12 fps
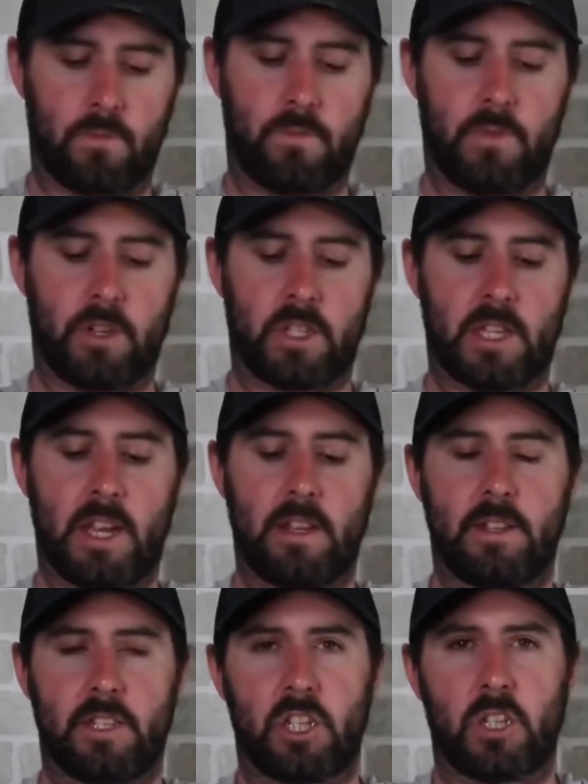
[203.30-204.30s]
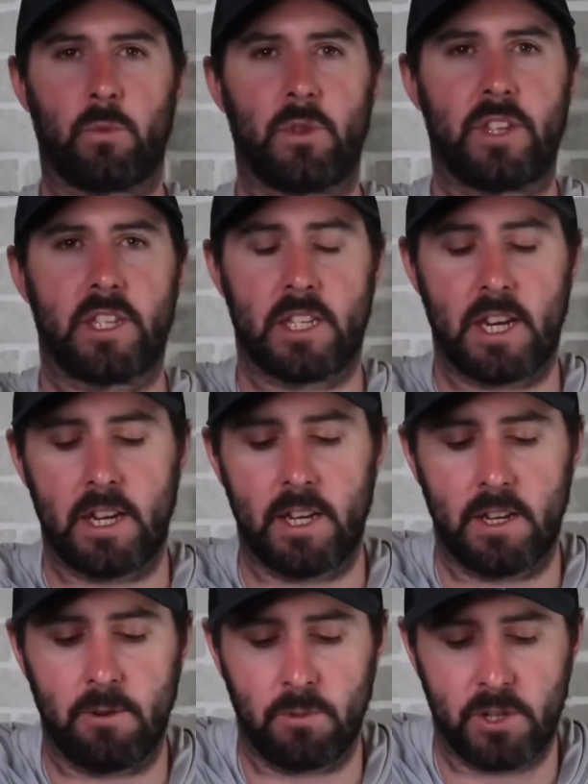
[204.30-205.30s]
They're saying that just with a
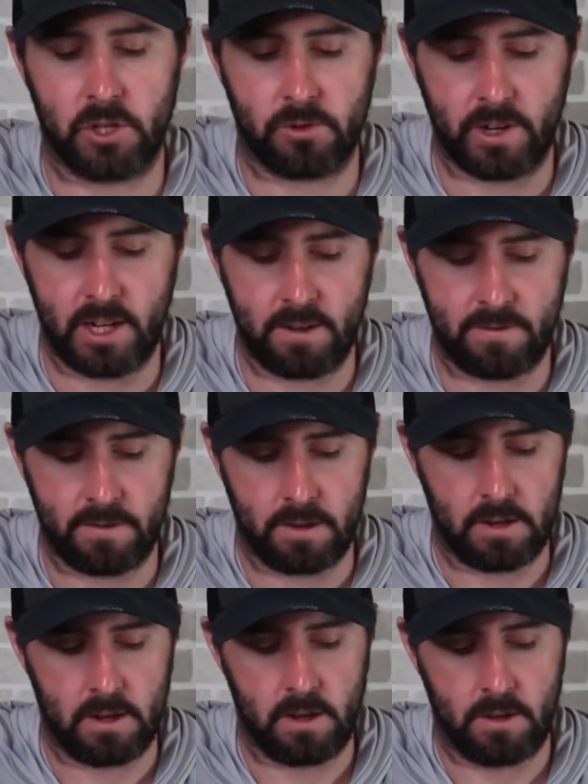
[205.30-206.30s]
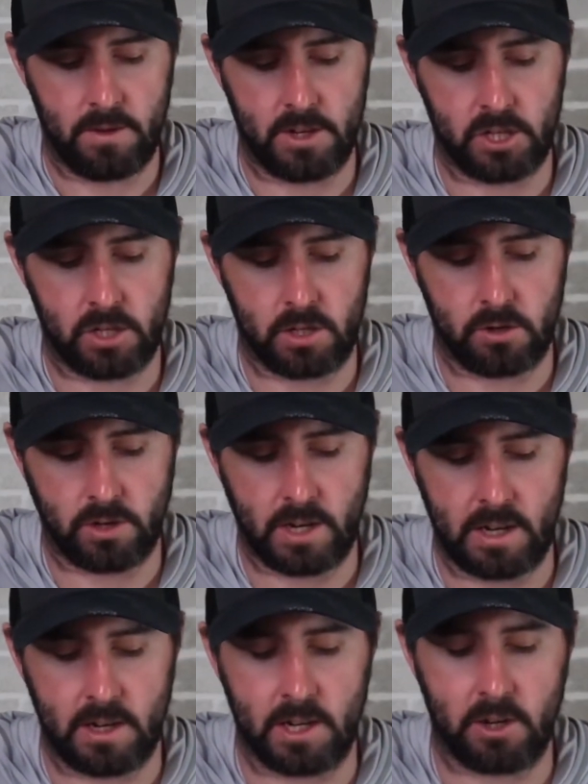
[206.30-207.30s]
steady retrieve, this should
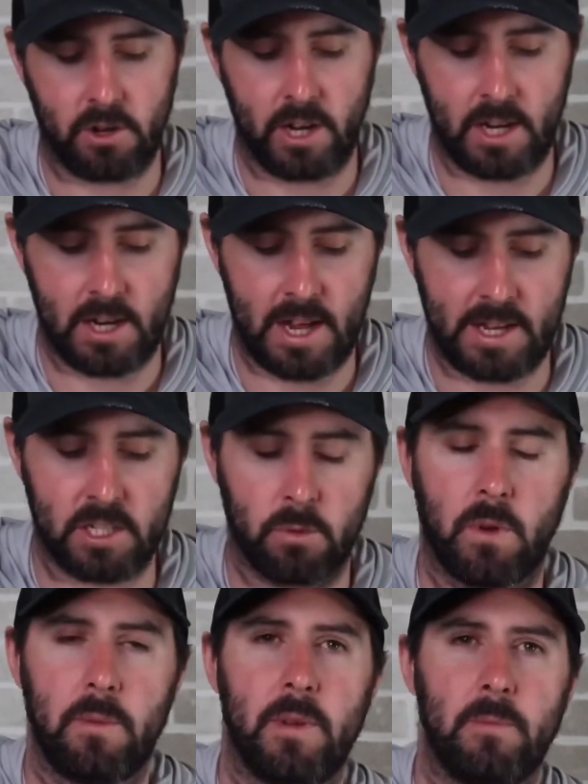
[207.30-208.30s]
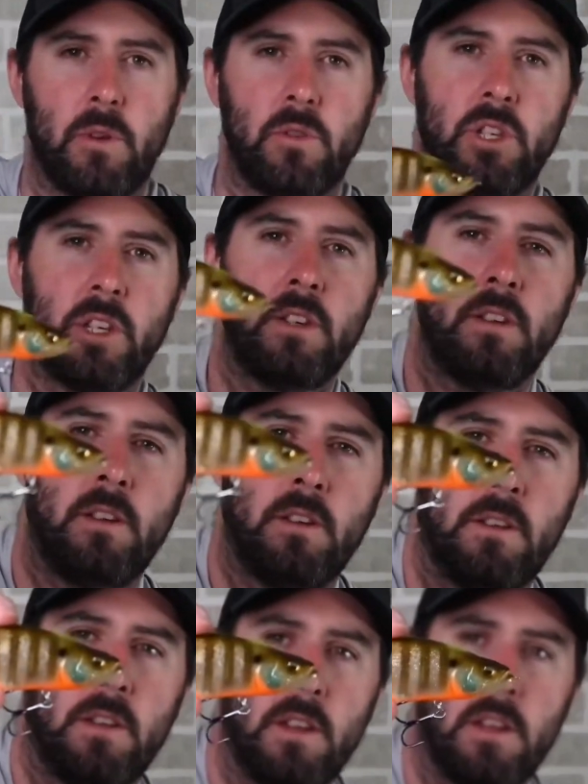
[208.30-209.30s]
create a great S swimming motion.
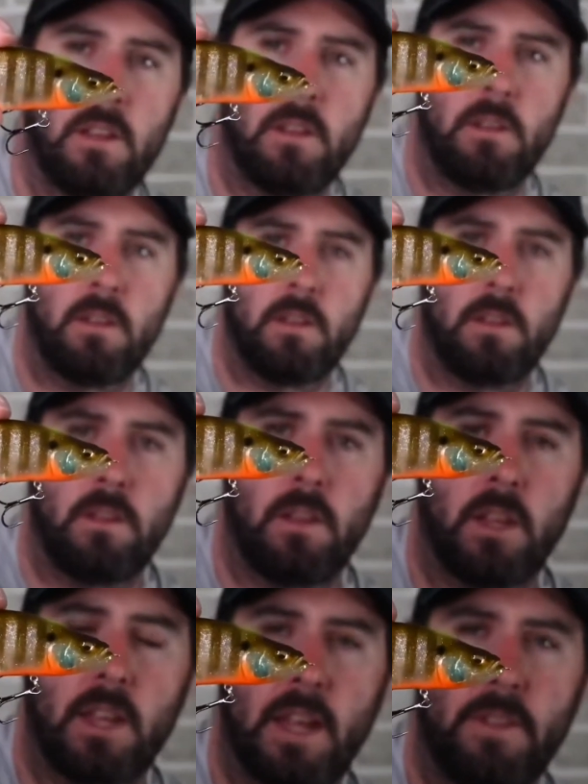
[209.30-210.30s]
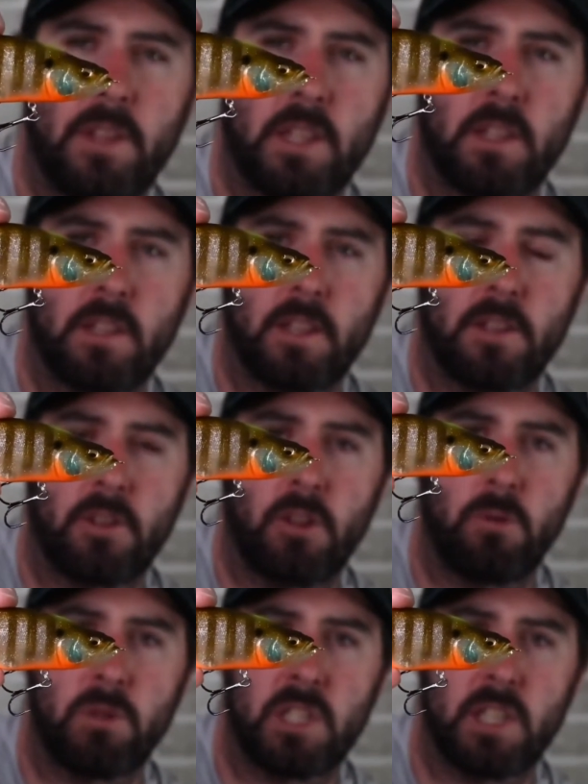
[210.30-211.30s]
Again, this is the slow
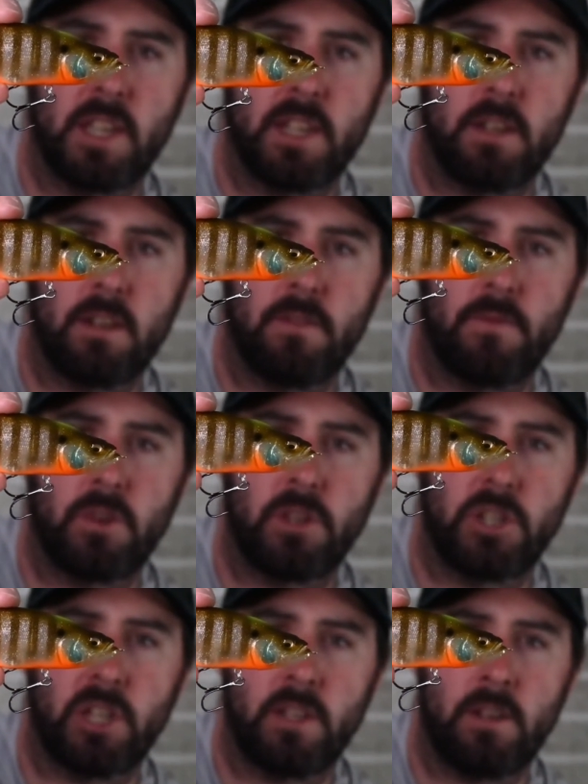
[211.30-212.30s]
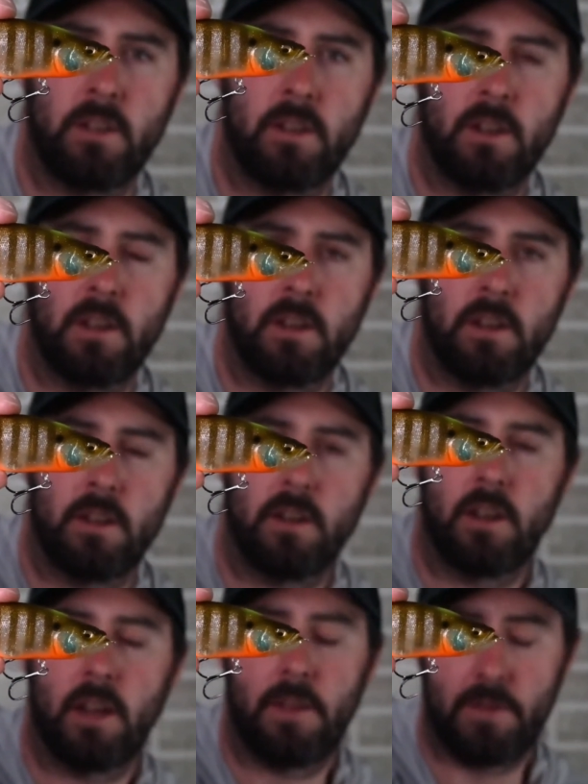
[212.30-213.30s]
sink version,
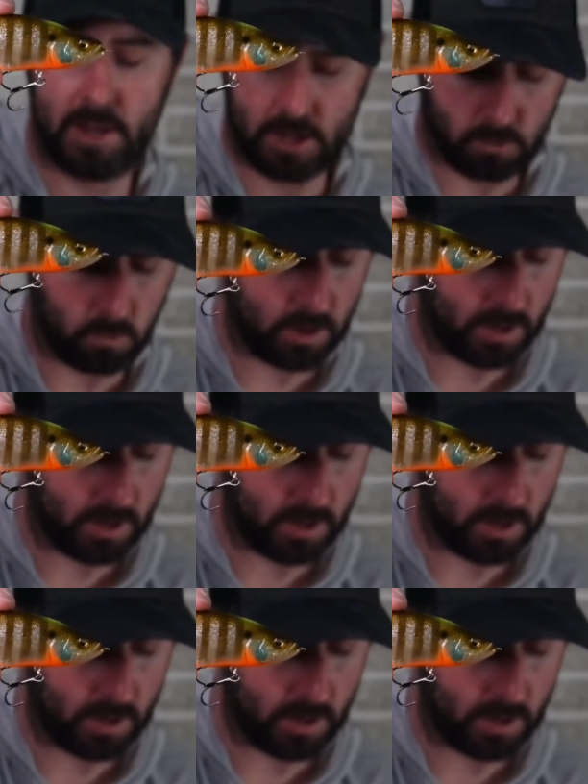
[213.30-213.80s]
and this one